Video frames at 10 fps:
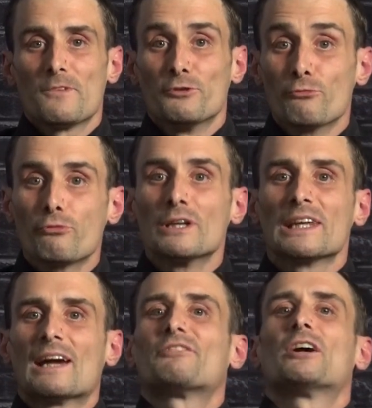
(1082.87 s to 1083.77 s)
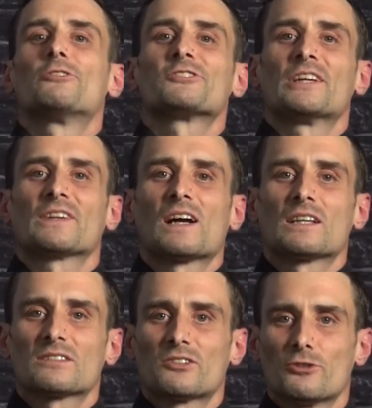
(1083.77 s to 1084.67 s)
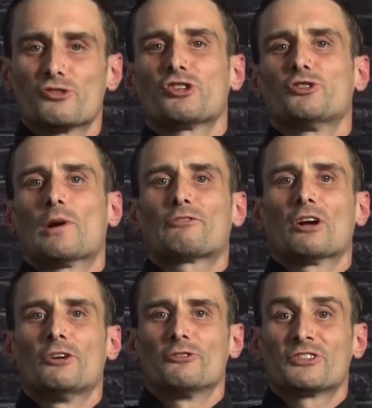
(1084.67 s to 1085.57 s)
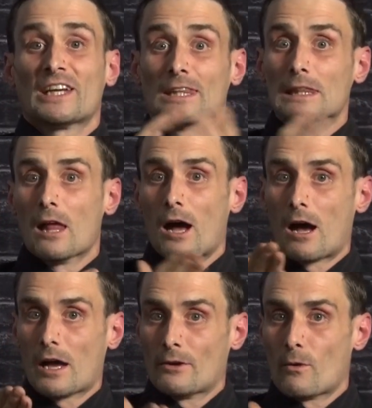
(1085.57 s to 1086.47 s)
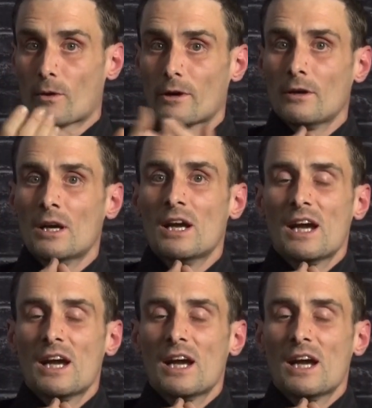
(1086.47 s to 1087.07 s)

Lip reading: you really have to understand the Constitution. You have to understand law and order.